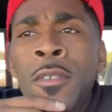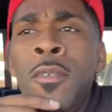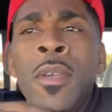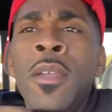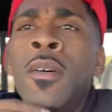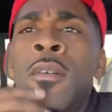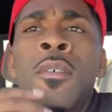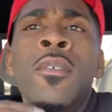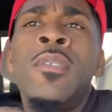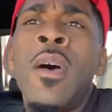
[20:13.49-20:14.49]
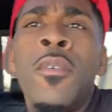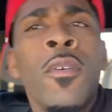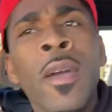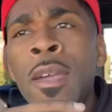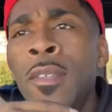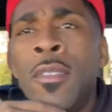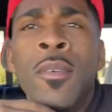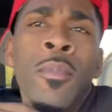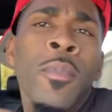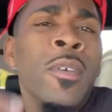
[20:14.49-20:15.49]
You can get on here and talk crazy
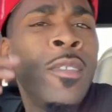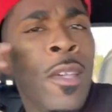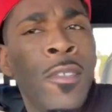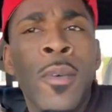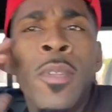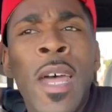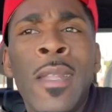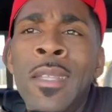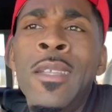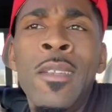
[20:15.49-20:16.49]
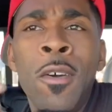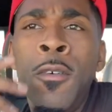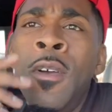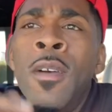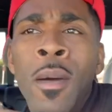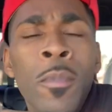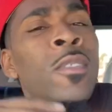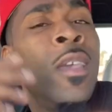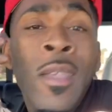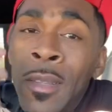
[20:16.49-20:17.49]
to me, but say something that I didn't know. I'm gonna
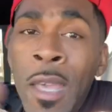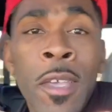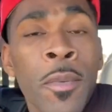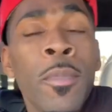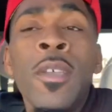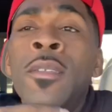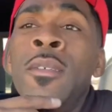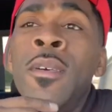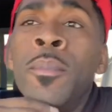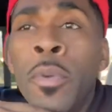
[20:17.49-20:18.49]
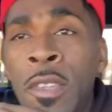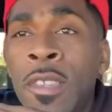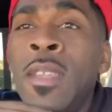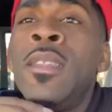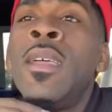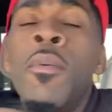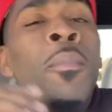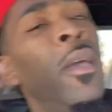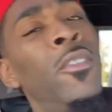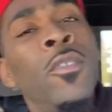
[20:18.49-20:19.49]
tell you, thank you, brother. Appreciate that. I'm gonna
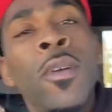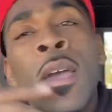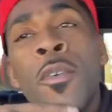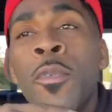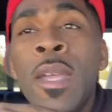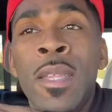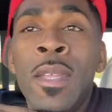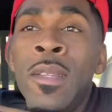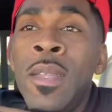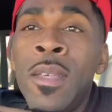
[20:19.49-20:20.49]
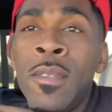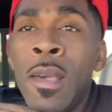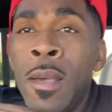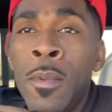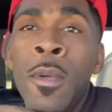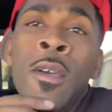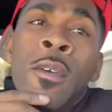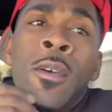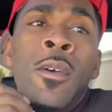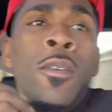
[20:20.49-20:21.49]
make sure I correct that the next time.
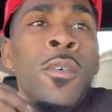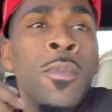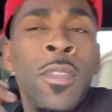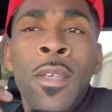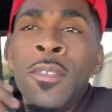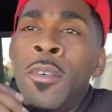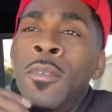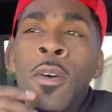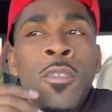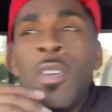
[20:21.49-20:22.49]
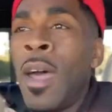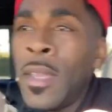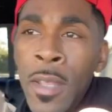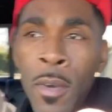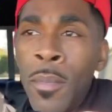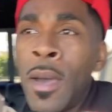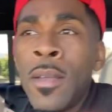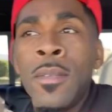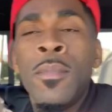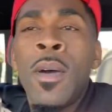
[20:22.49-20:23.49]
You know what I'm saying? So don't try to get on
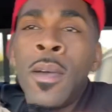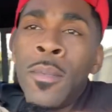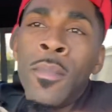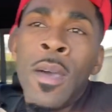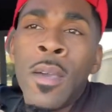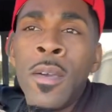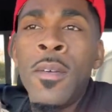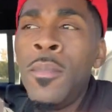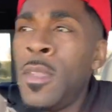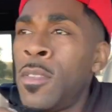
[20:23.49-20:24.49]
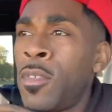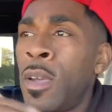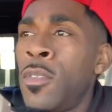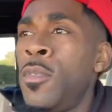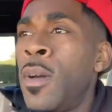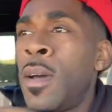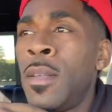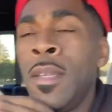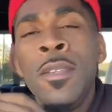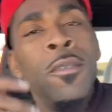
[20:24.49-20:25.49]
my my my comments trying to do all
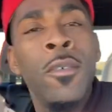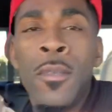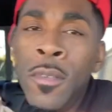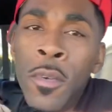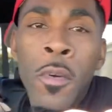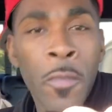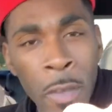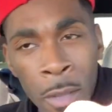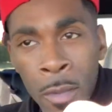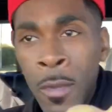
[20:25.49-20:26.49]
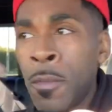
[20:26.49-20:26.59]
that. You gonna you gonna fail.